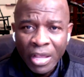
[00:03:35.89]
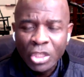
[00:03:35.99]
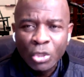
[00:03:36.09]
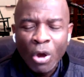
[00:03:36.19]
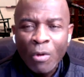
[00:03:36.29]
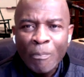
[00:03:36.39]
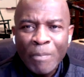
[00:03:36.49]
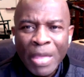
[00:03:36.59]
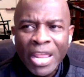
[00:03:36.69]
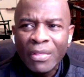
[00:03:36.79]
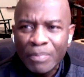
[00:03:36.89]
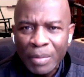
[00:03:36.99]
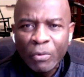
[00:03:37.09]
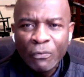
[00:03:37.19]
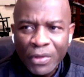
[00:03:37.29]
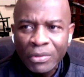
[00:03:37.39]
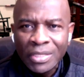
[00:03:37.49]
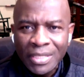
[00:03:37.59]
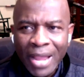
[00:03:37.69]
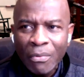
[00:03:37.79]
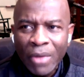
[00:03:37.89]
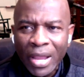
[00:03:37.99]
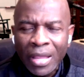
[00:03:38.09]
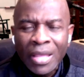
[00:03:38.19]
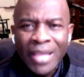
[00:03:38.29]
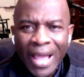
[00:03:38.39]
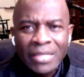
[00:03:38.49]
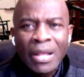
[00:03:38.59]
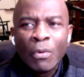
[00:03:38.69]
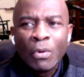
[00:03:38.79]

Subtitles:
And so are many other people who feel the same way. Yes,